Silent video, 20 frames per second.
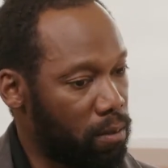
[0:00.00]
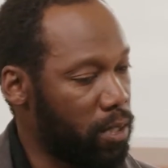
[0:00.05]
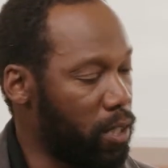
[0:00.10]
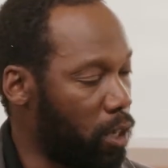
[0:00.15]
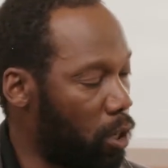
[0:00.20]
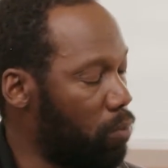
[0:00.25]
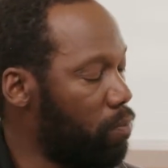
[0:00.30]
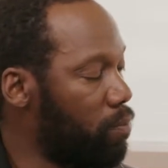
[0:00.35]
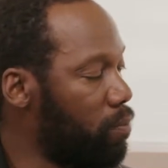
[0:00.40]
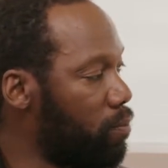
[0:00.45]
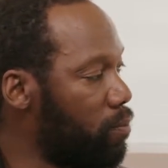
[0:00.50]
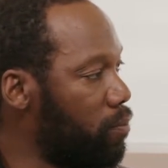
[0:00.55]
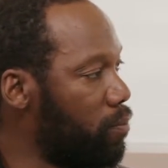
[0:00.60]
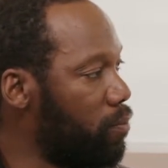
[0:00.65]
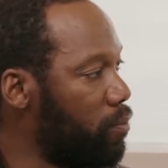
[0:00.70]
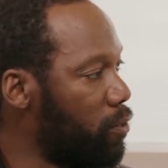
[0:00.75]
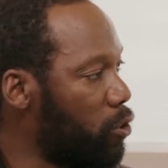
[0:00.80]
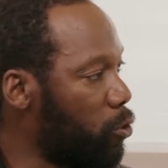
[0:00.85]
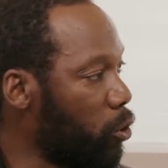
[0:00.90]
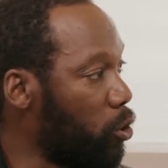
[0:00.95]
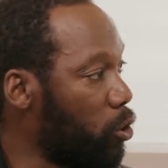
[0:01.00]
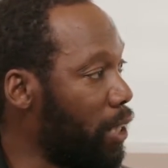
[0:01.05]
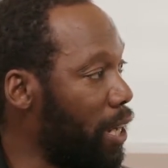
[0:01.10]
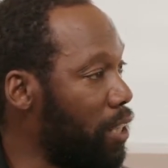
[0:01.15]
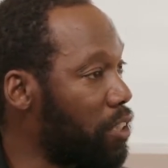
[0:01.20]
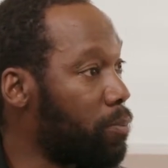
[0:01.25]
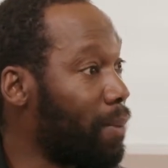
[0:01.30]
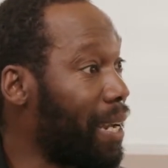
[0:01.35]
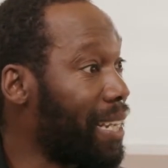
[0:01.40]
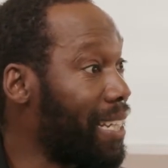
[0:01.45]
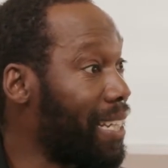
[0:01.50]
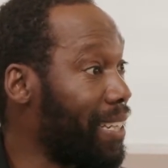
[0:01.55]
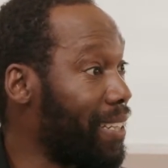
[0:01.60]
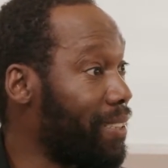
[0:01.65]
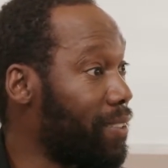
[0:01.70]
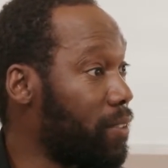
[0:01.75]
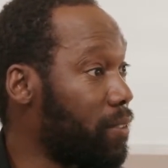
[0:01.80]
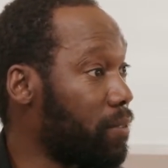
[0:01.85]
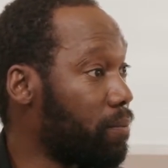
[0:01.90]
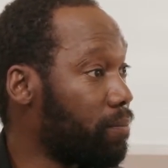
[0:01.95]
you know, trickle down to my
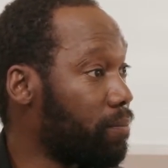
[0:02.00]
kids.